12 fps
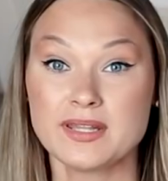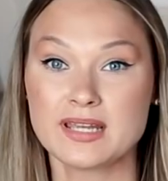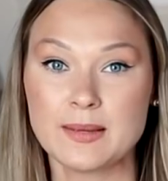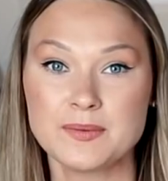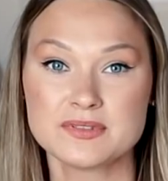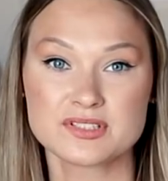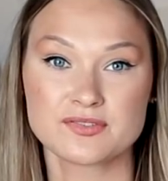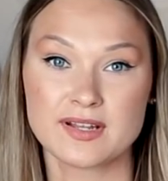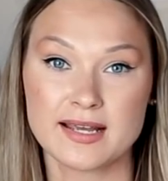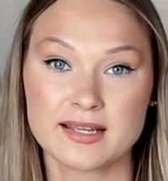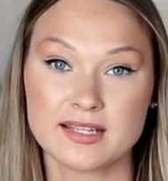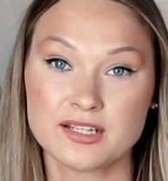the captain is
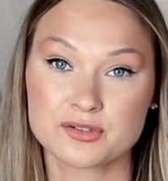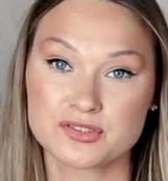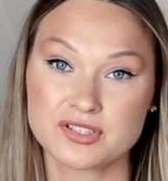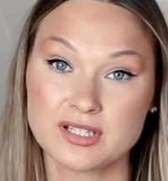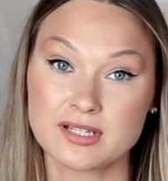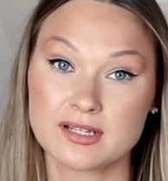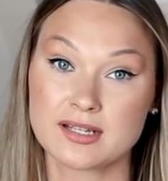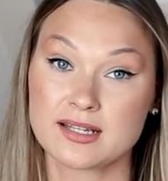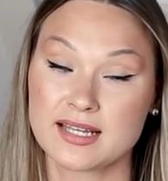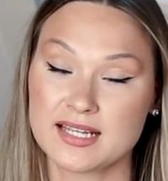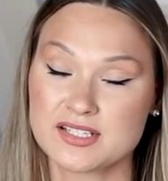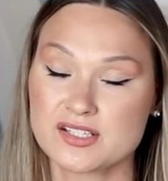flying, he or she
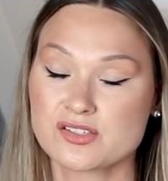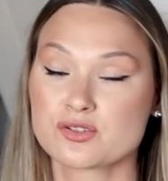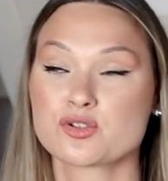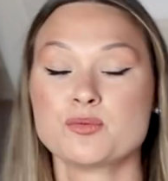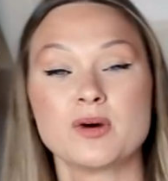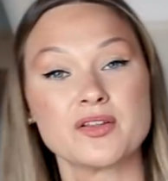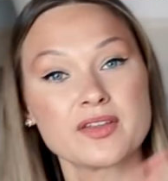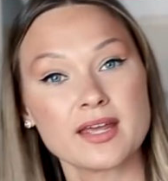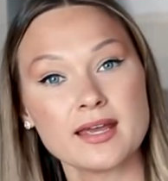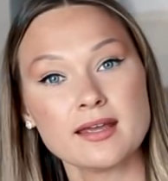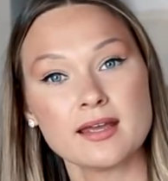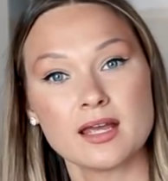engages command
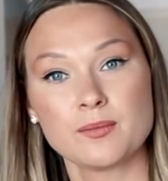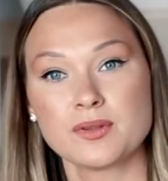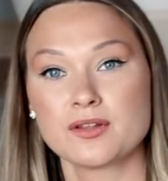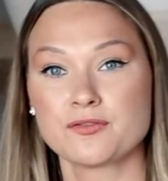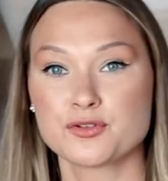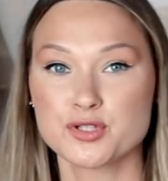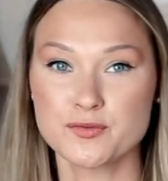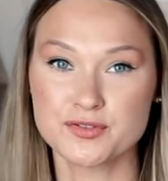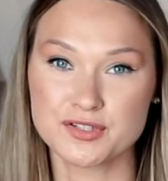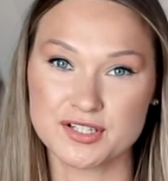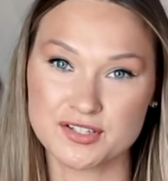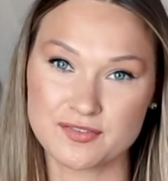A, and when the first
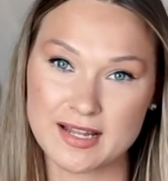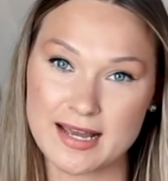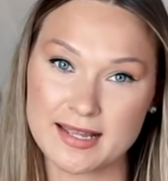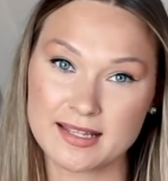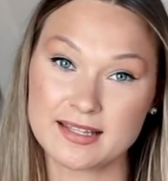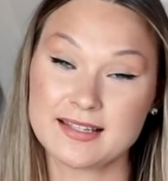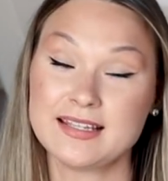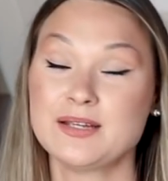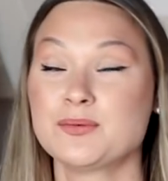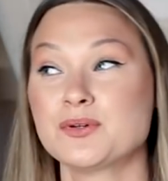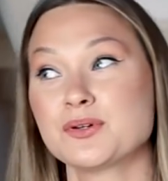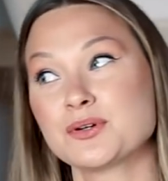officer is flying,
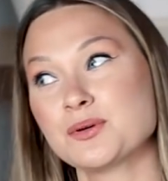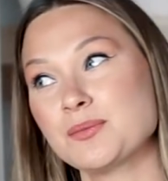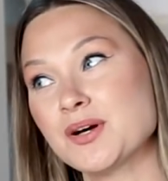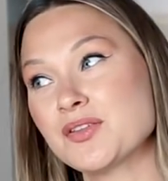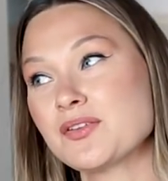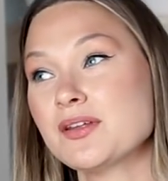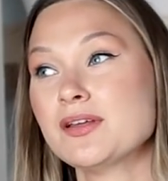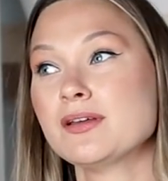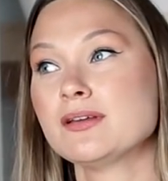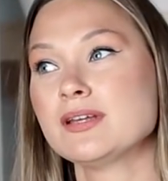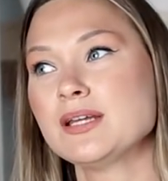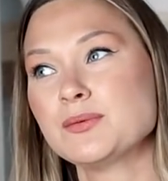he will
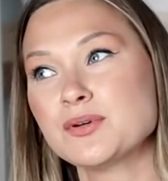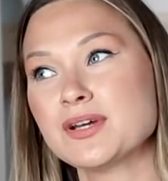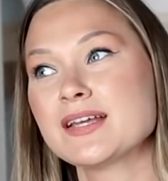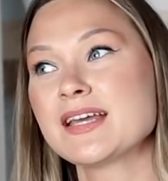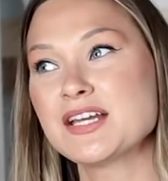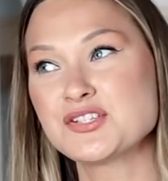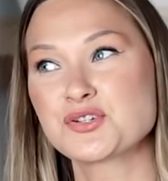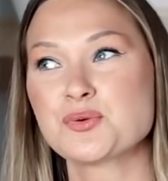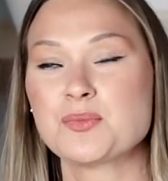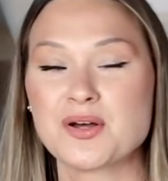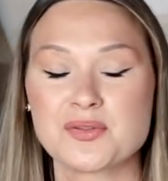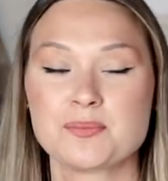engage
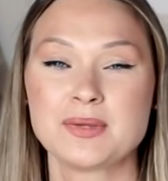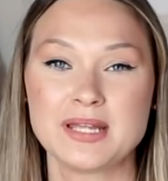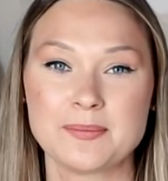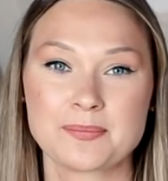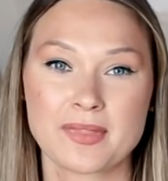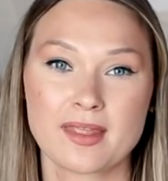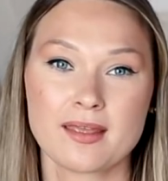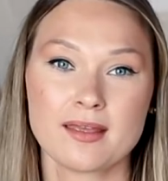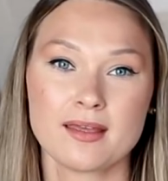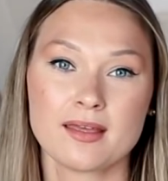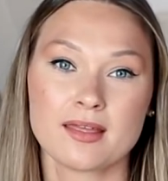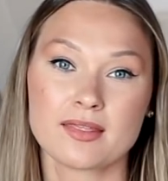command B.
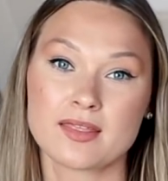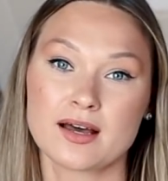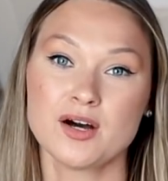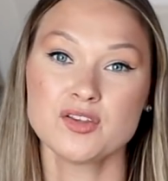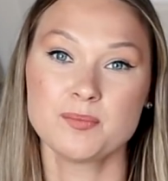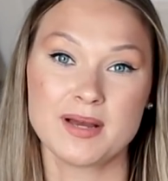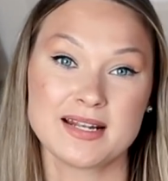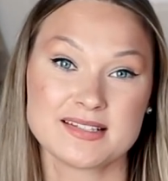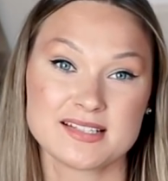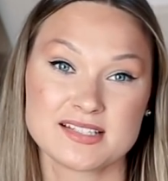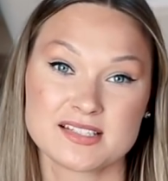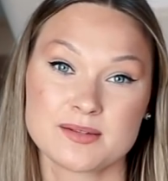The
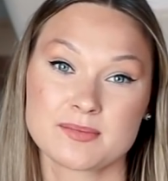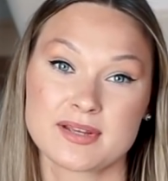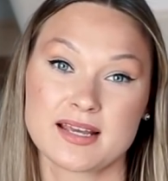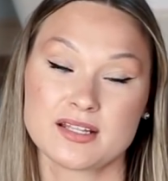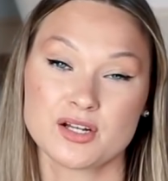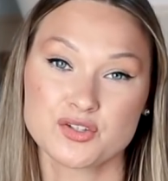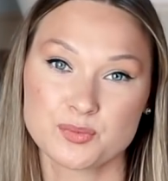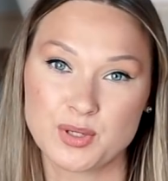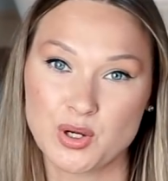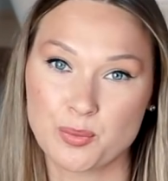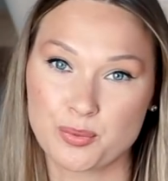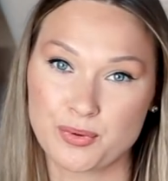autopilot system can also
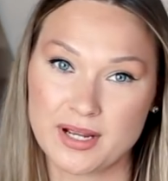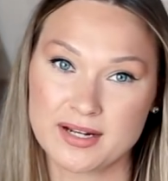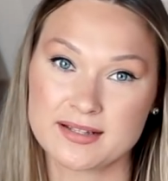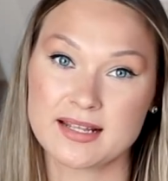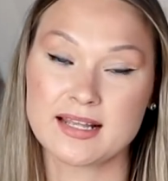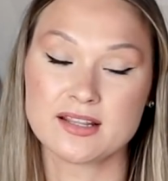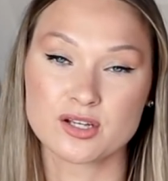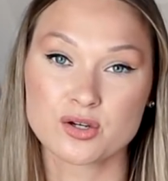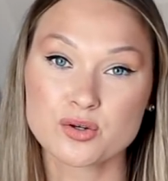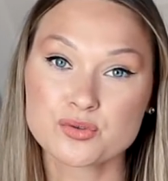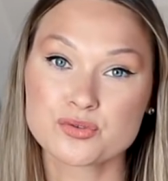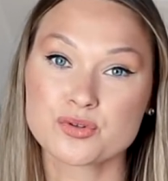be operated in the
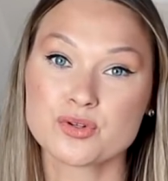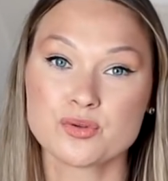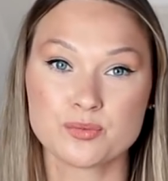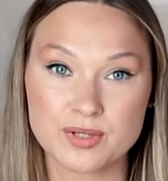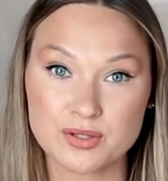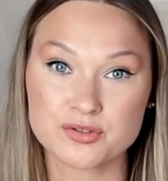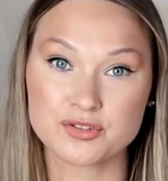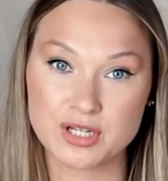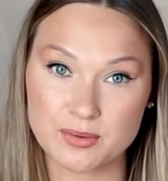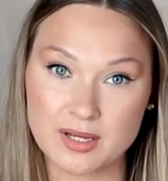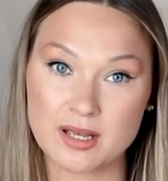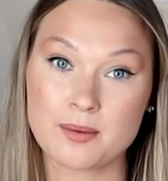control wheel
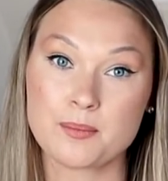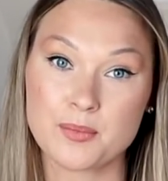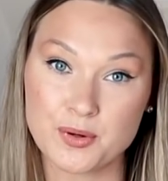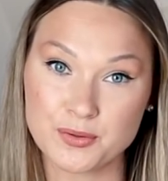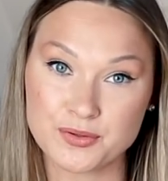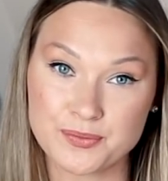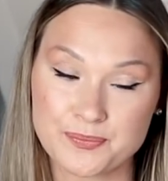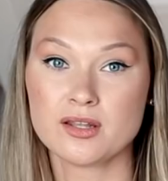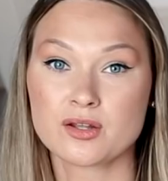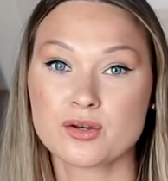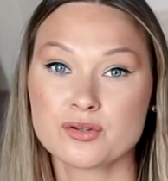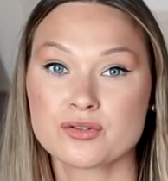steering mode.
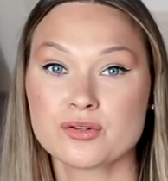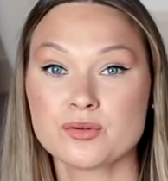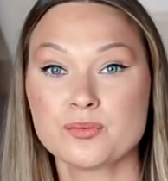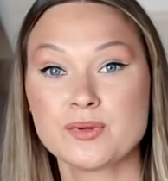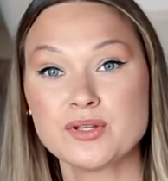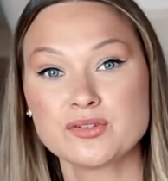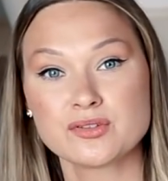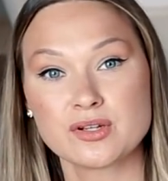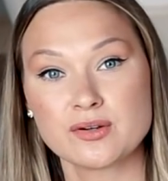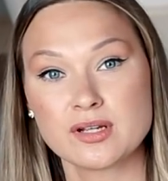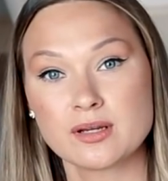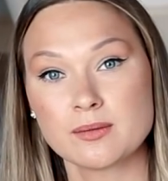The control wheel
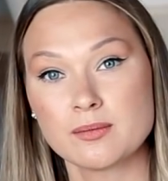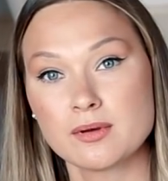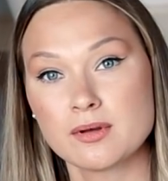steering